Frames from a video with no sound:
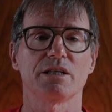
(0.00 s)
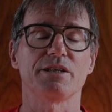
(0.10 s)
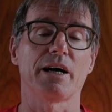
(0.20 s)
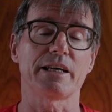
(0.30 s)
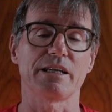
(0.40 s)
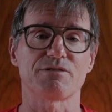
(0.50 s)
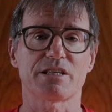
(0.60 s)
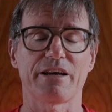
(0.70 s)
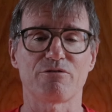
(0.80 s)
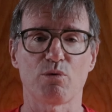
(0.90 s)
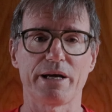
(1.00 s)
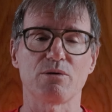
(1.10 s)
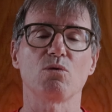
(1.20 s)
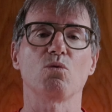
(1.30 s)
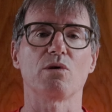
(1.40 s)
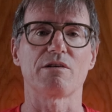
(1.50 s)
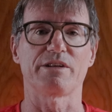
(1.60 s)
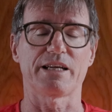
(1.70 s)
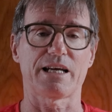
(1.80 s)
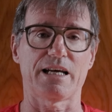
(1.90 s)
Nike have saved weight wherever
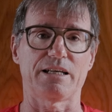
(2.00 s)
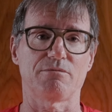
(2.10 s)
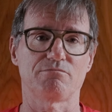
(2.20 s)
they can.